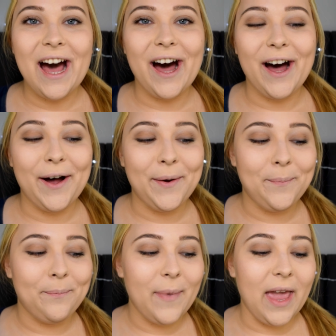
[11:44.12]

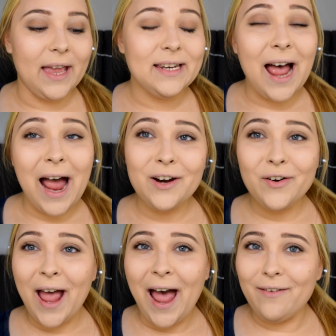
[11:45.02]
And I
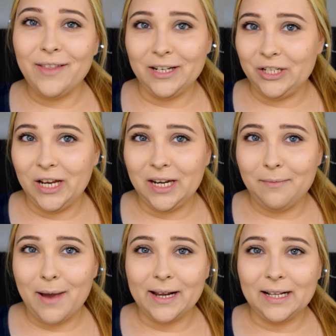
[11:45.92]
don't have that shade
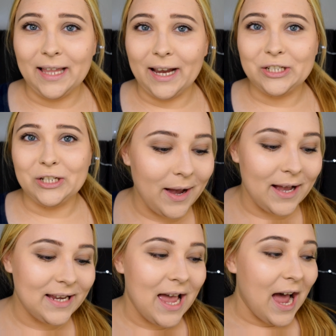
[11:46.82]
in my collection,
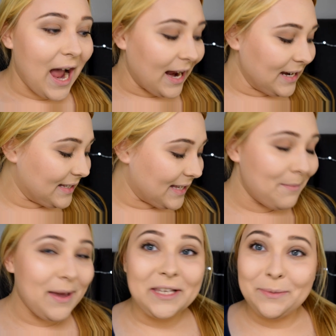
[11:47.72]
but I did
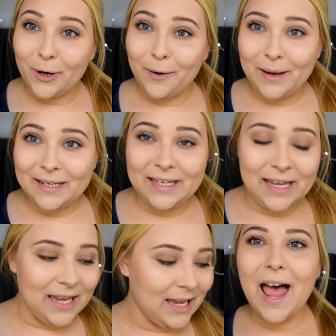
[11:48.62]
some
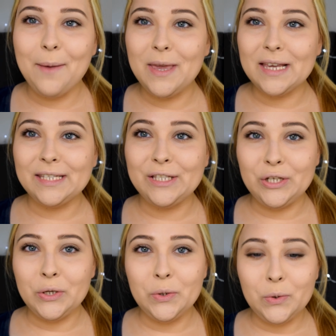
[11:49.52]
experimenting. I mixed
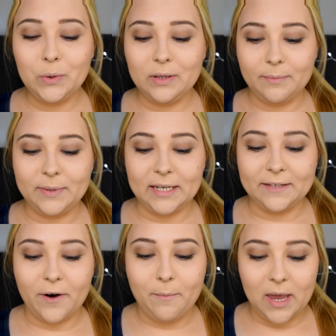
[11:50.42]
two lipsticks
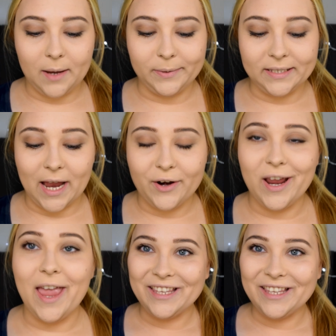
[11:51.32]
from Makeup Designery.